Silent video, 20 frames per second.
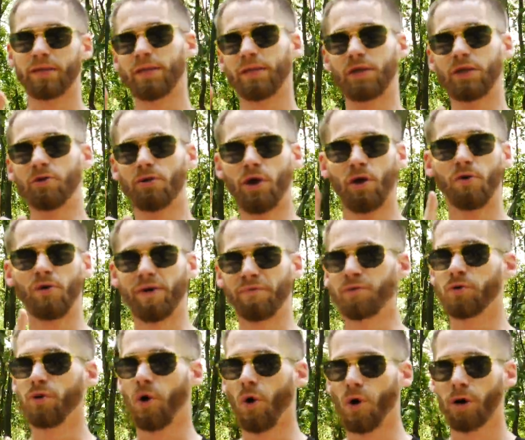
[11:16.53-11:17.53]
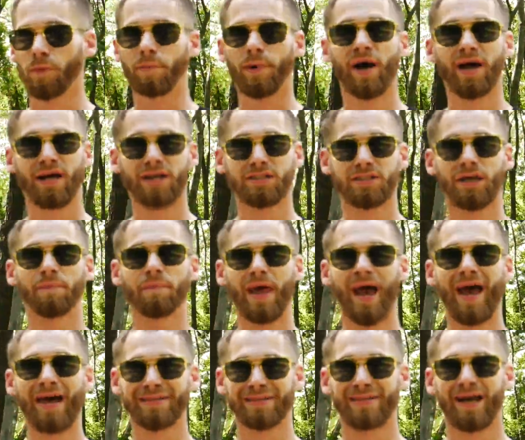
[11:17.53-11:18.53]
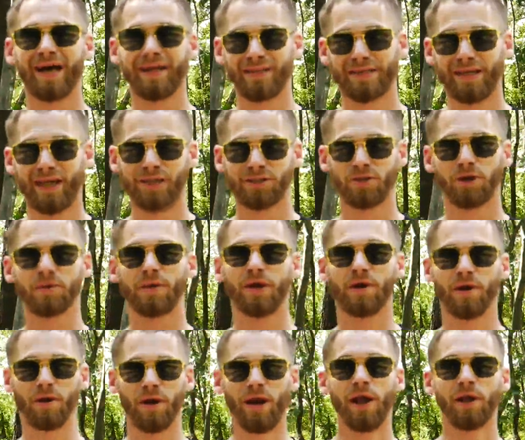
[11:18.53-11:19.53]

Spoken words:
you know, if you aren't buying something that has night sights on there,